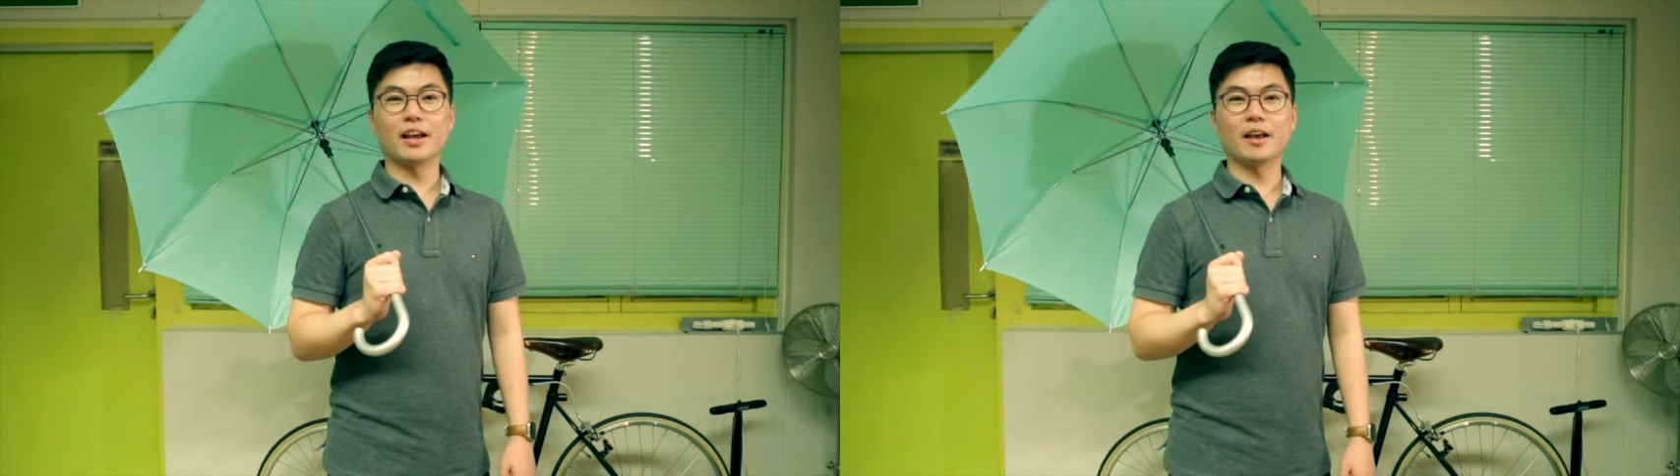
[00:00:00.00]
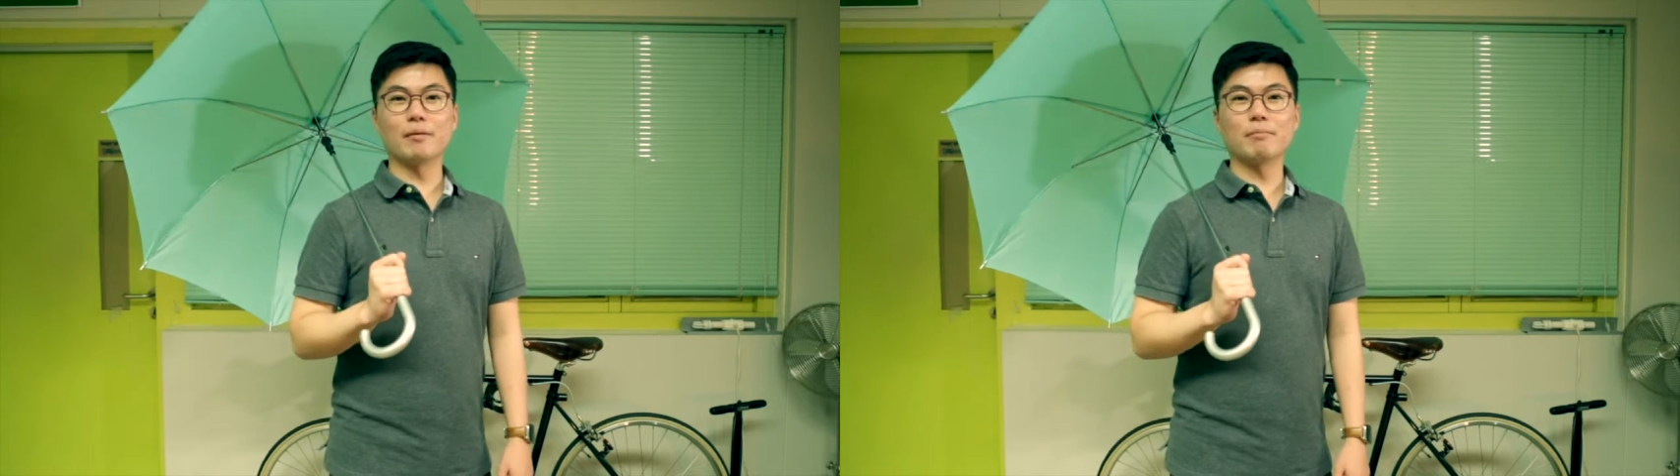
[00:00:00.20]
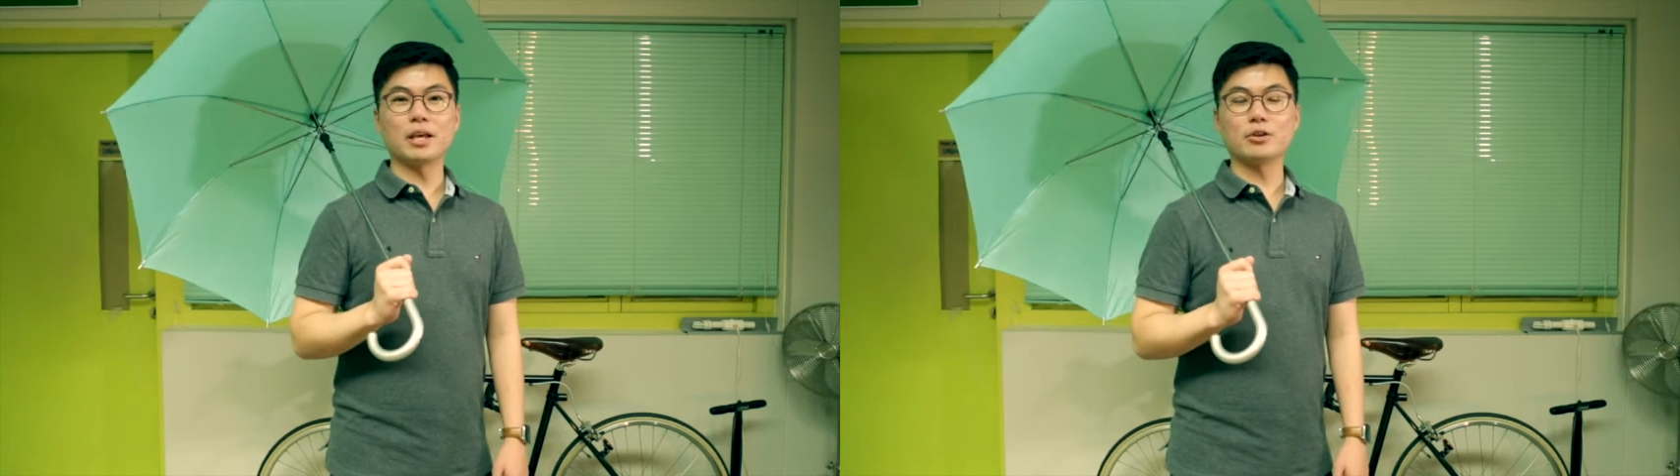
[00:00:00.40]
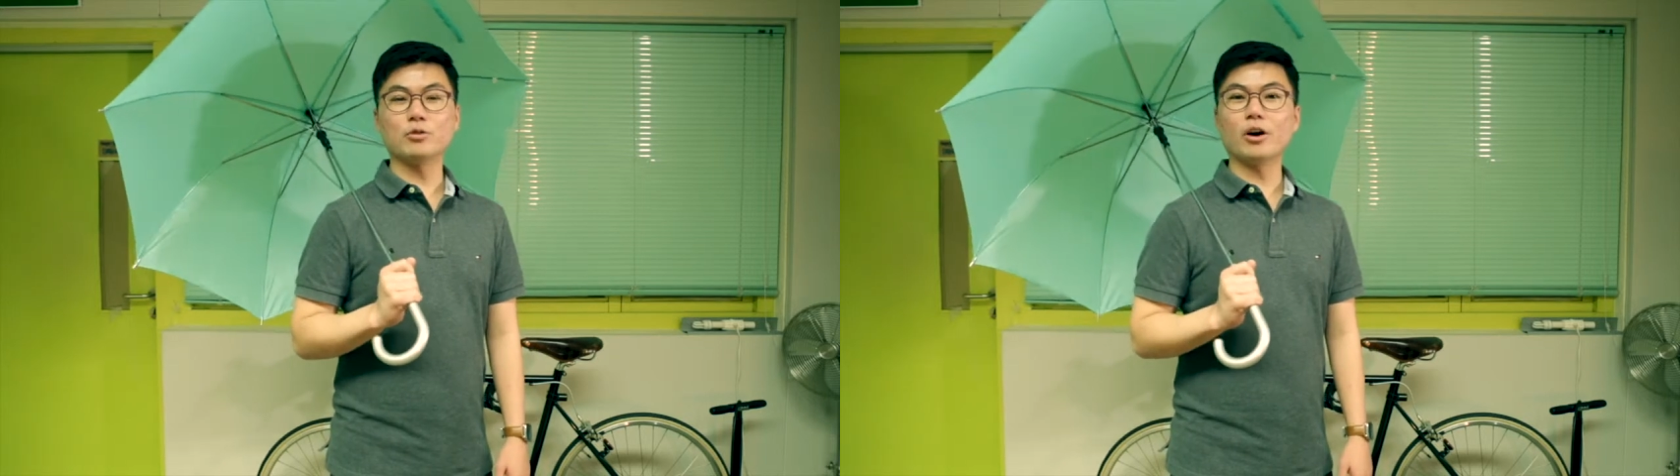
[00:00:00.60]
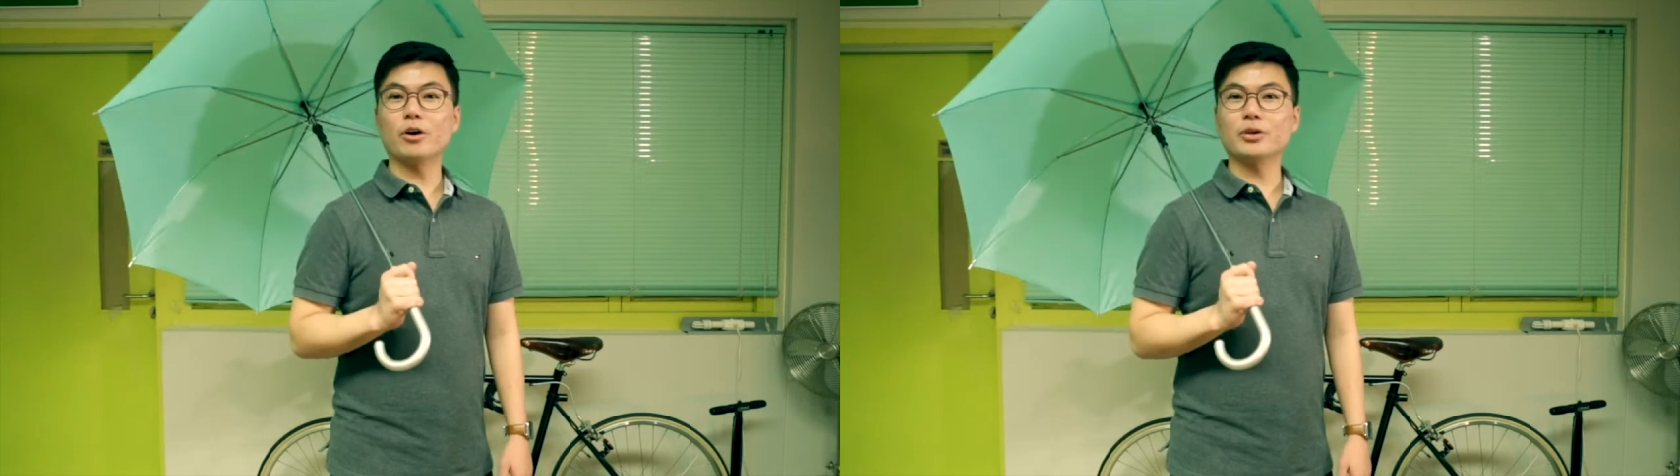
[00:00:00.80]
and may you
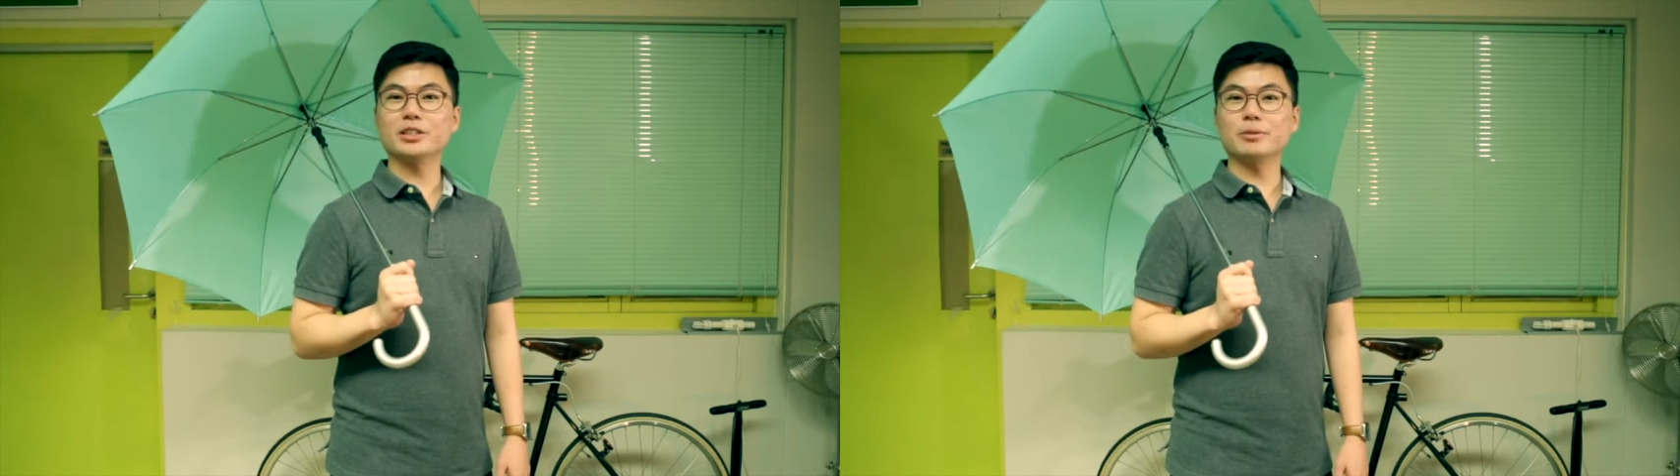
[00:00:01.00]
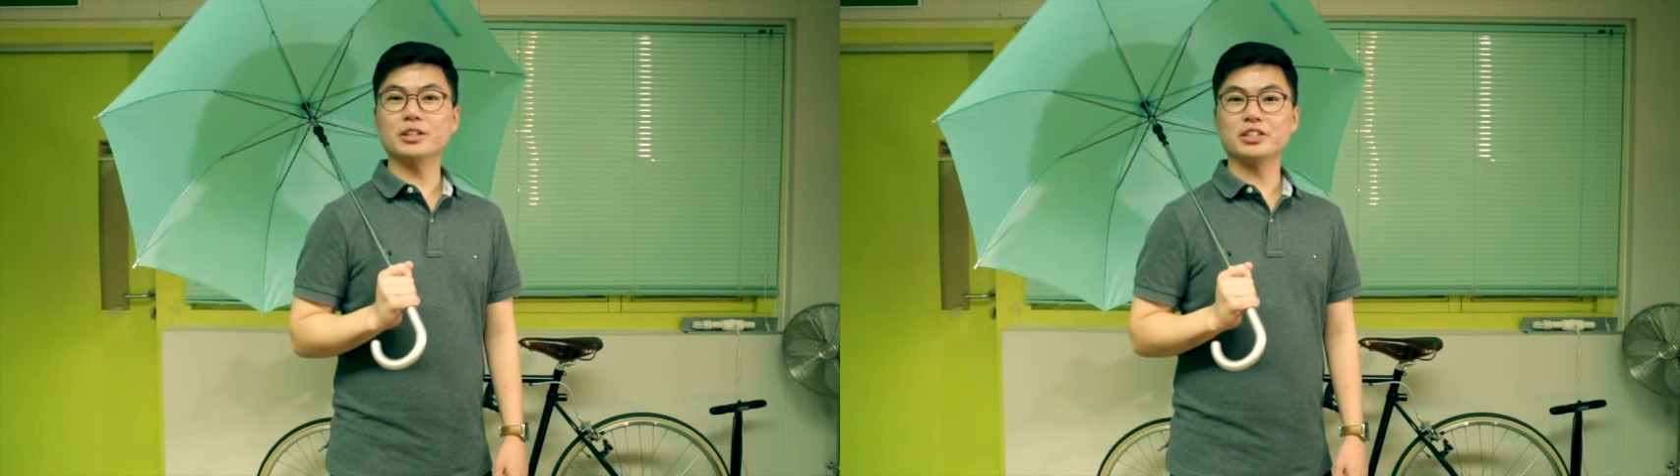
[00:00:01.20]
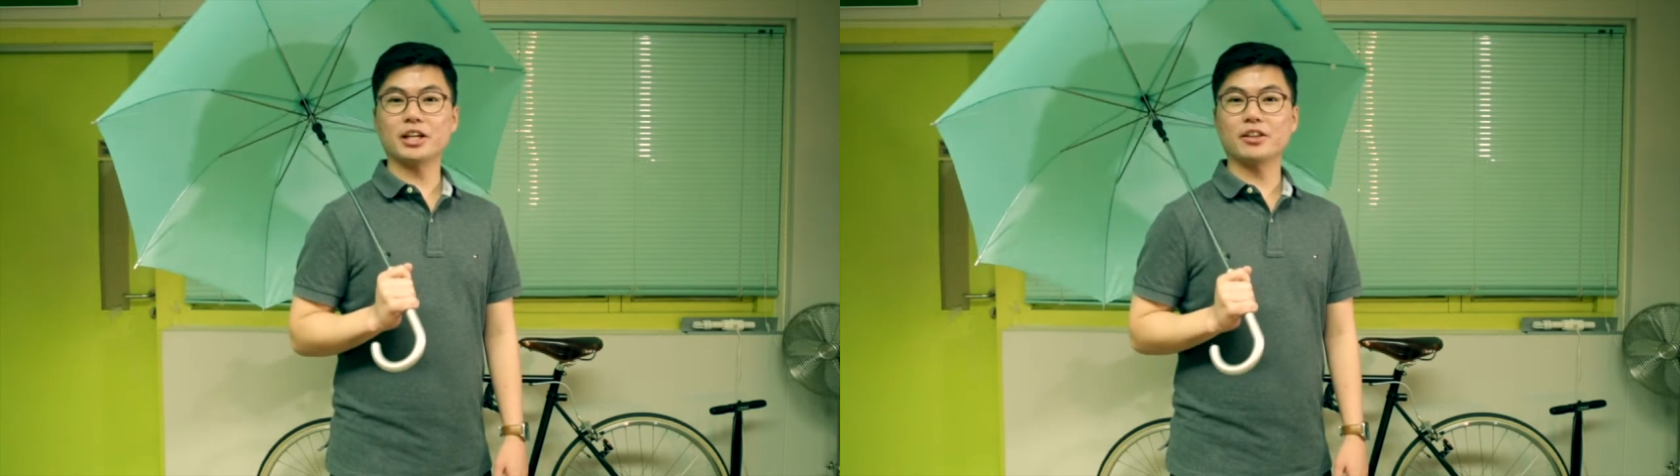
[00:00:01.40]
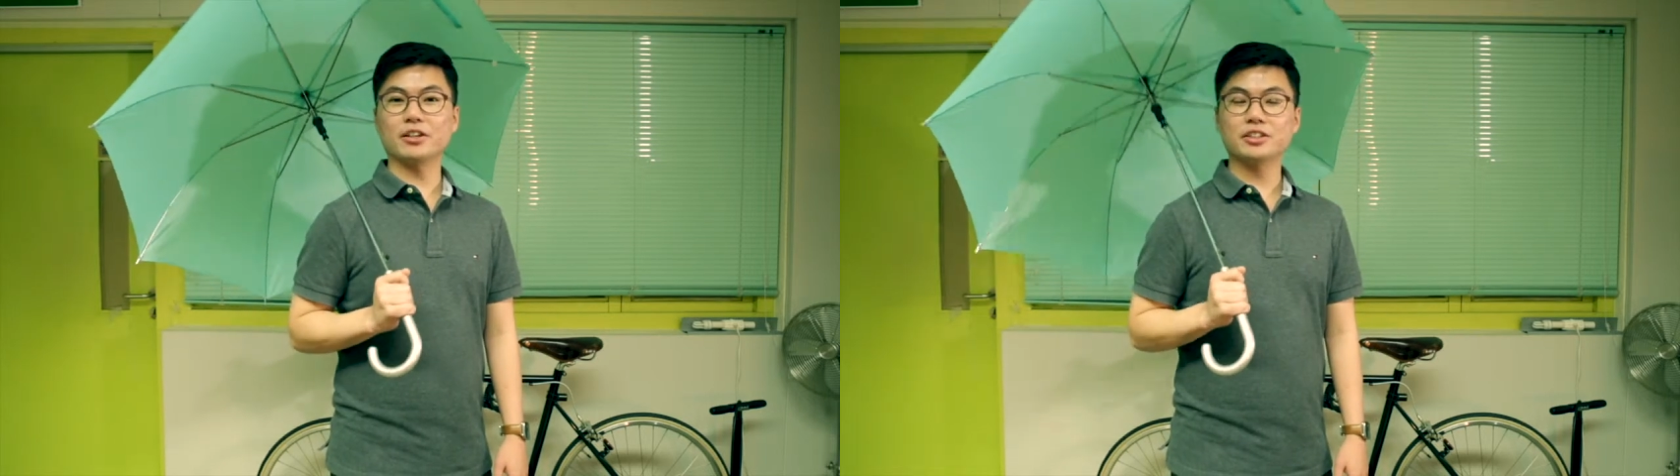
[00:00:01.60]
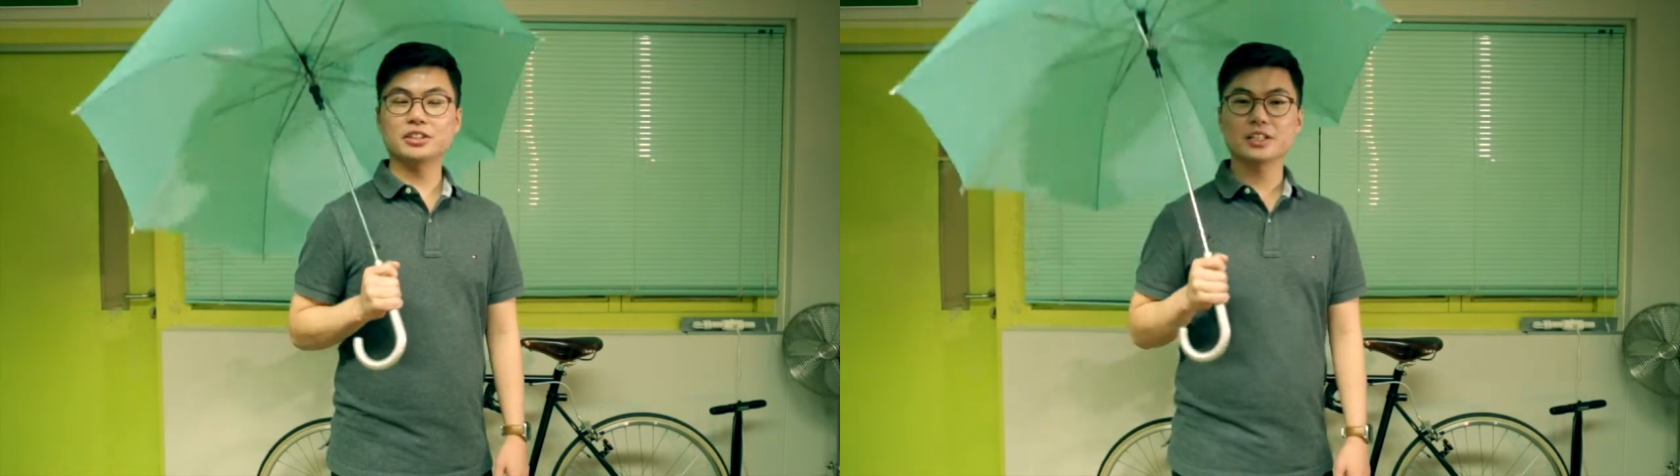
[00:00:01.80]
always be each
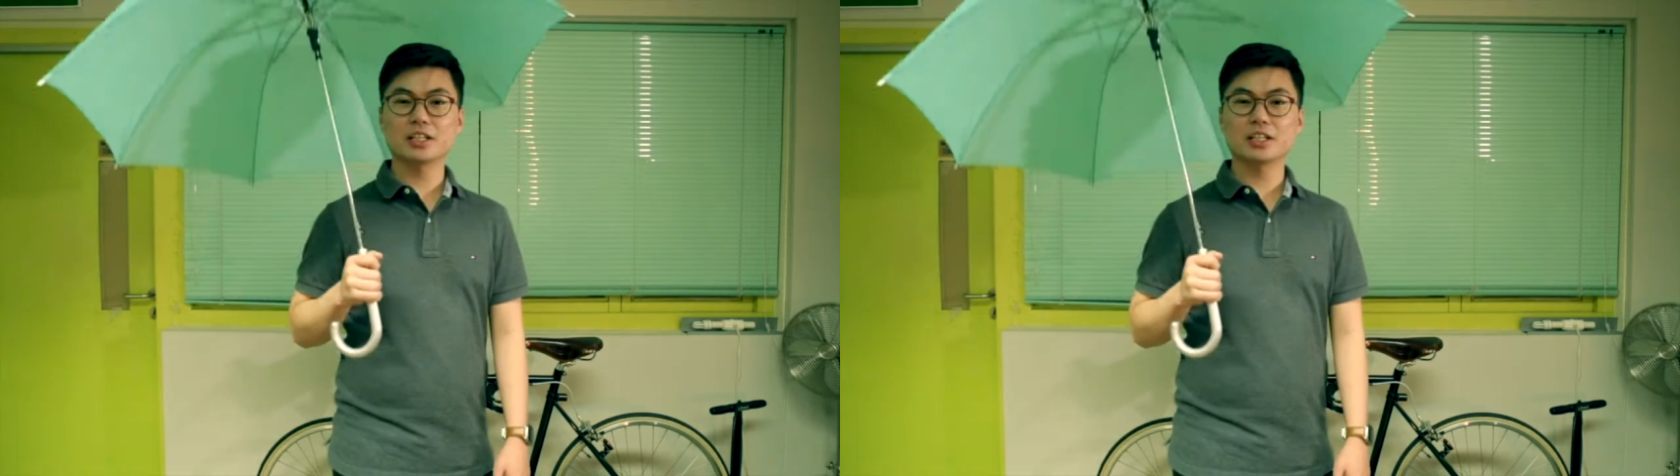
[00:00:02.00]
other's